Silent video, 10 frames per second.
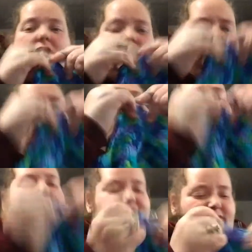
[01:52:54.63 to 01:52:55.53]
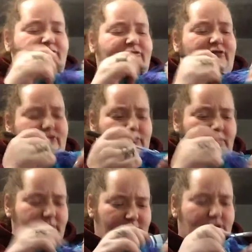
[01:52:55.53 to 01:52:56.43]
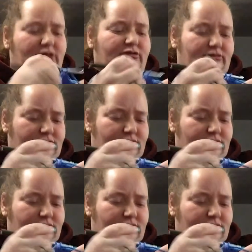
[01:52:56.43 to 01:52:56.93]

I don't know why my face is itching. Maybe I need to